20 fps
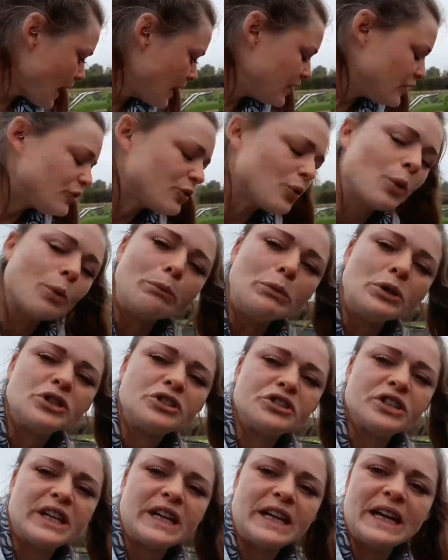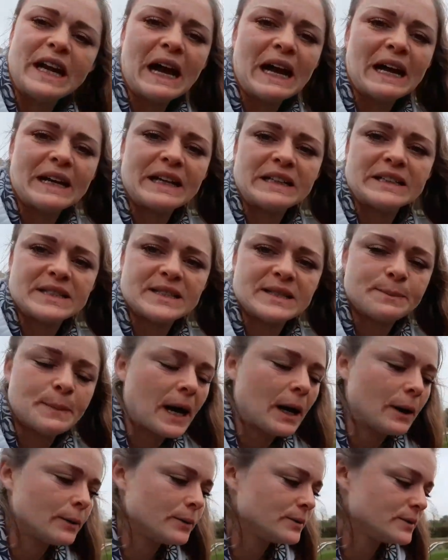and it's all mushy and it
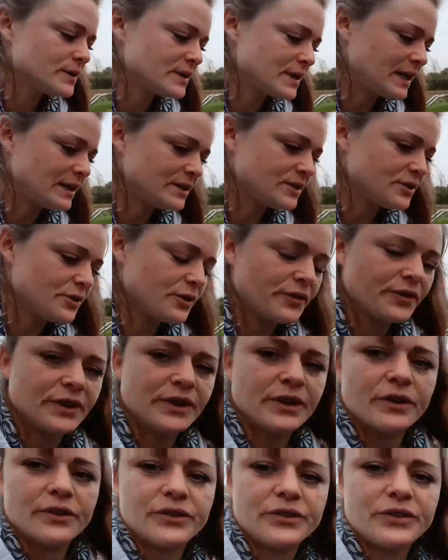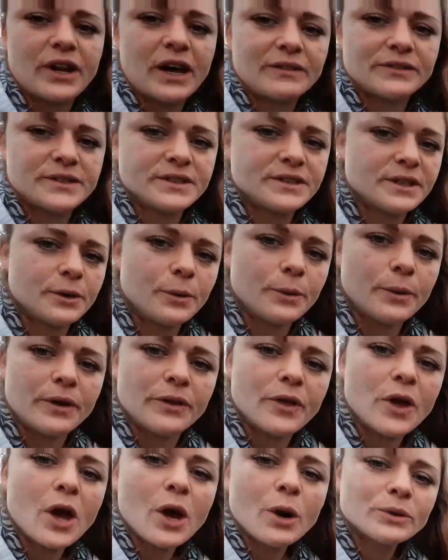smells and it's not very nice to have to deal
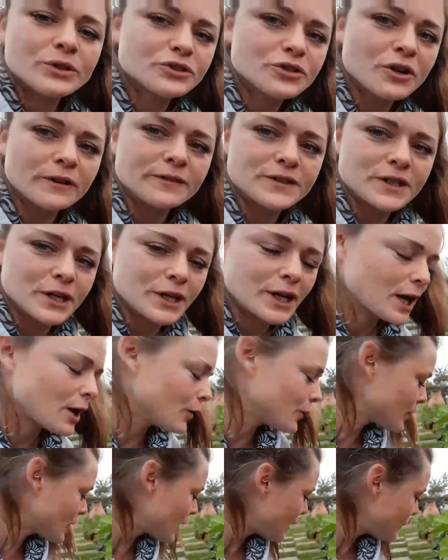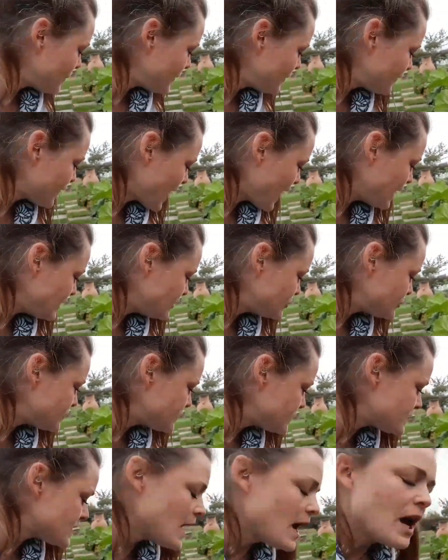with, which I've done on a couple of
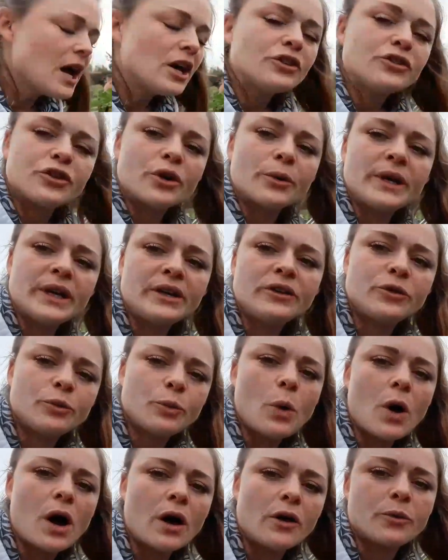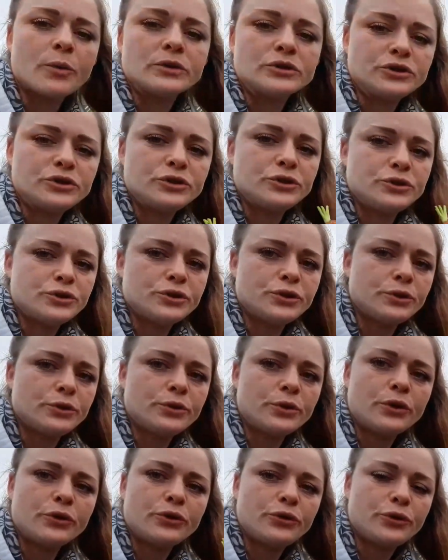occasions. So it is worth, once you
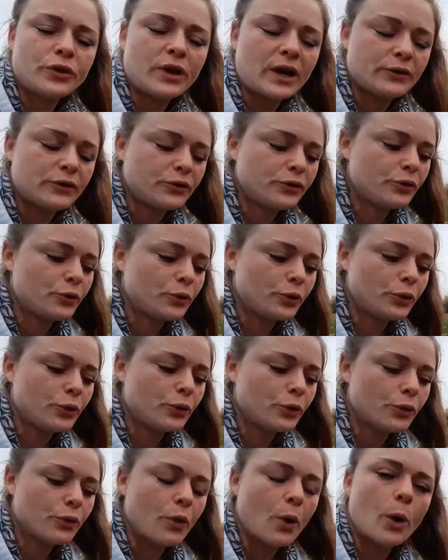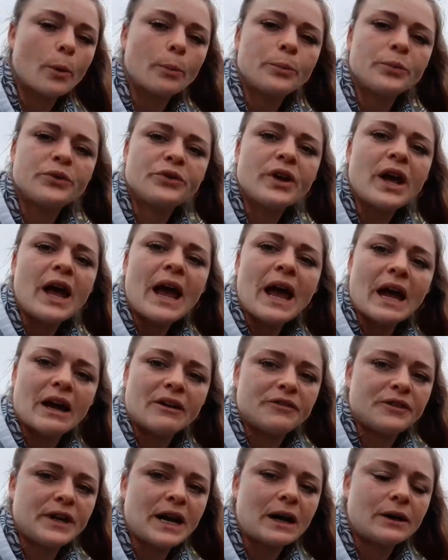do sand store your crops,
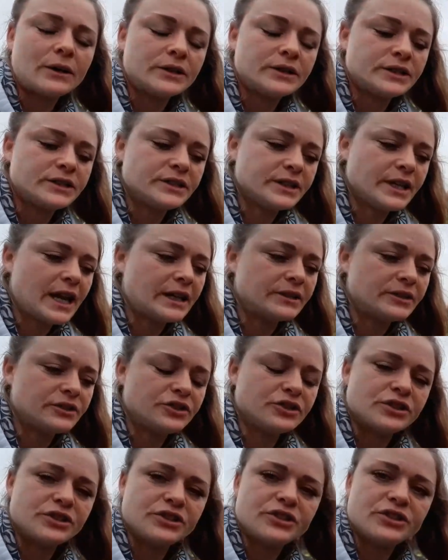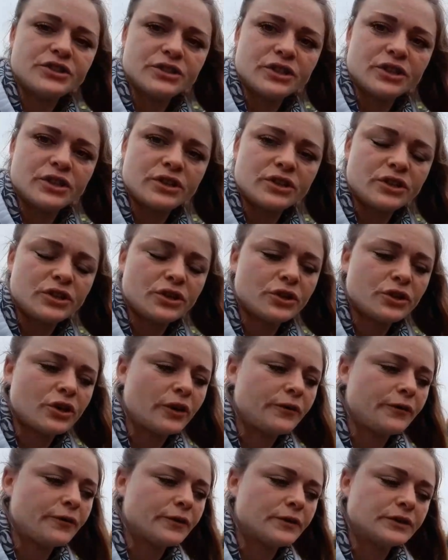every now and again just
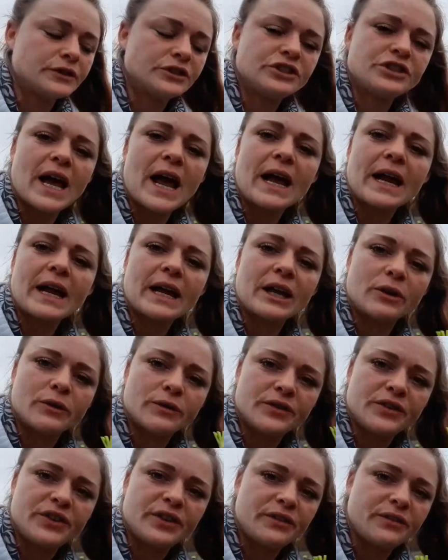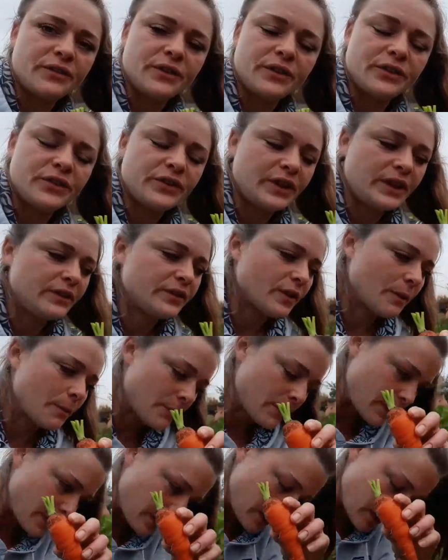go through and check. And obviously if you see
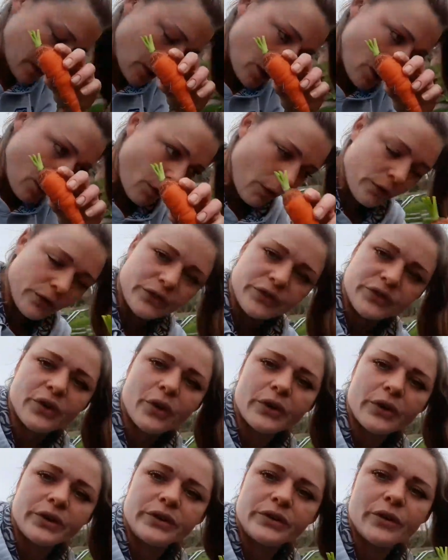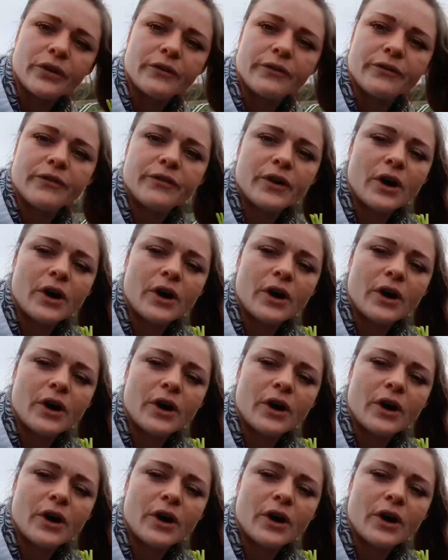something on the side of,